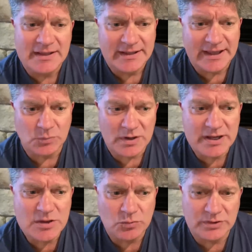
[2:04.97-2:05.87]
and where
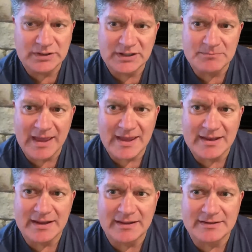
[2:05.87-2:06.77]
he really
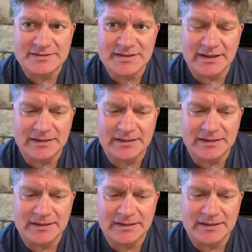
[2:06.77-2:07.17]
made his